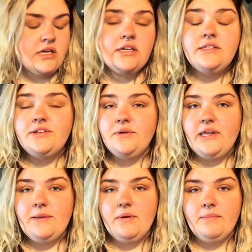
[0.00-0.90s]
Do keep
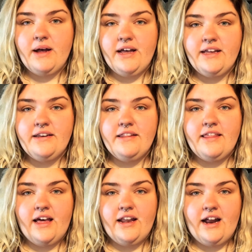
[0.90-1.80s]
in mind
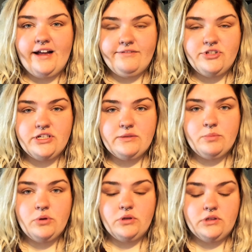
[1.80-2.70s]
that I've just
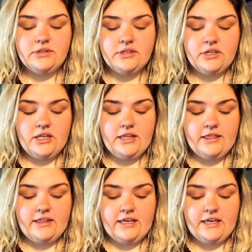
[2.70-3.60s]
pulled
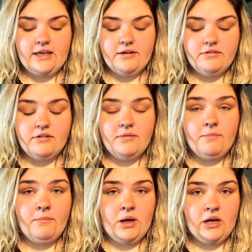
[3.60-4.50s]
the
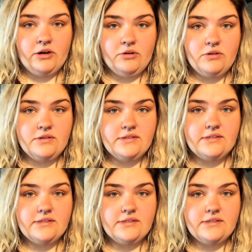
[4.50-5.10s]
models,